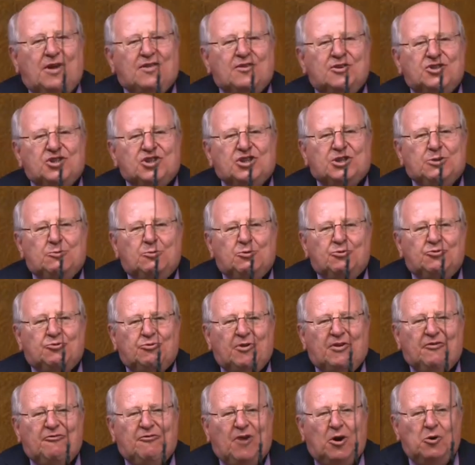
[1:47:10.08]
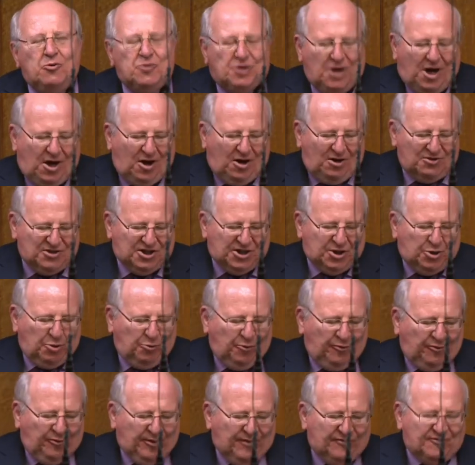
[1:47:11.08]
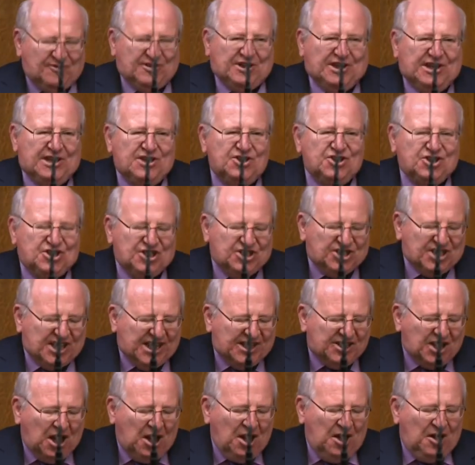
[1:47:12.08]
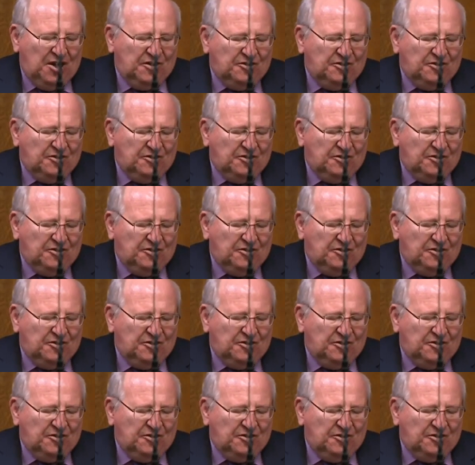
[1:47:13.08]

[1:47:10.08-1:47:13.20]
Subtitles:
whether she would revoke Article 50, she said,